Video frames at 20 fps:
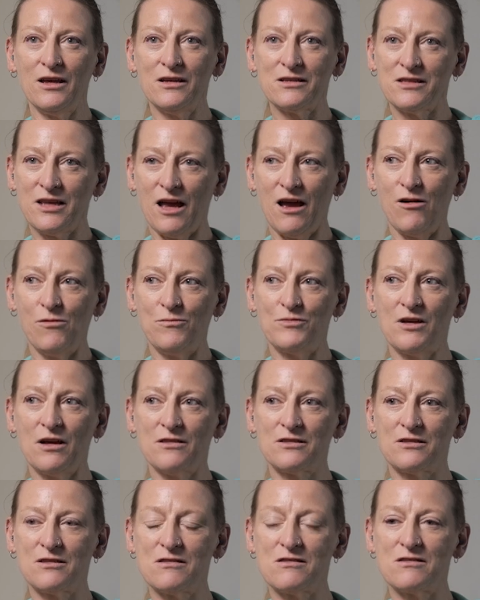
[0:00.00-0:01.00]
it's helped
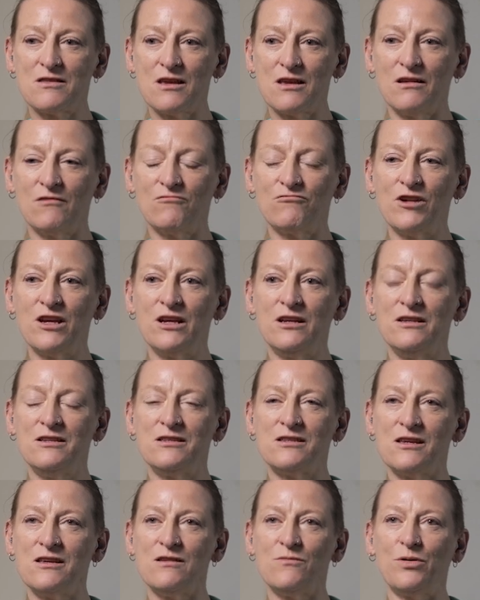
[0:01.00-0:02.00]
us to think really
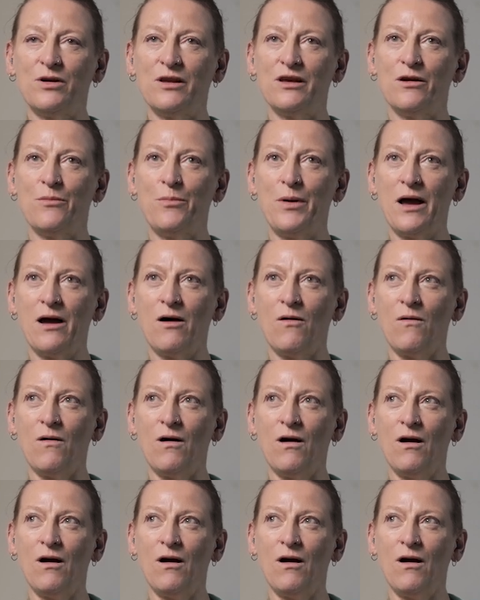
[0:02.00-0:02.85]
deeply about